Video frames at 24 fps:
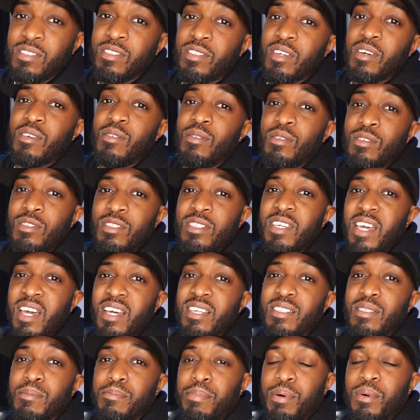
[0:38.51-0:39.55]
So yeah,
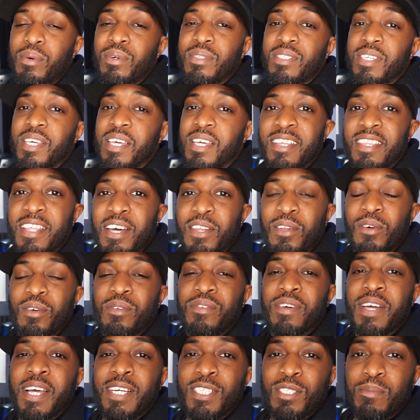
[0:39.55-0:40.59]
it's important to hit that
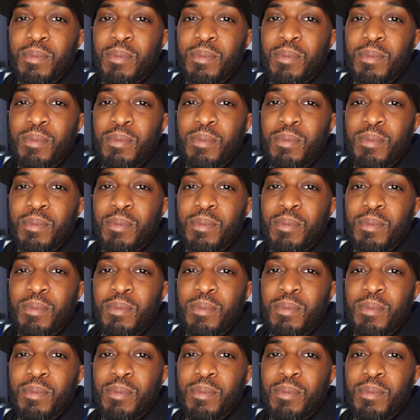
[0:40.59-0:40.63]
notification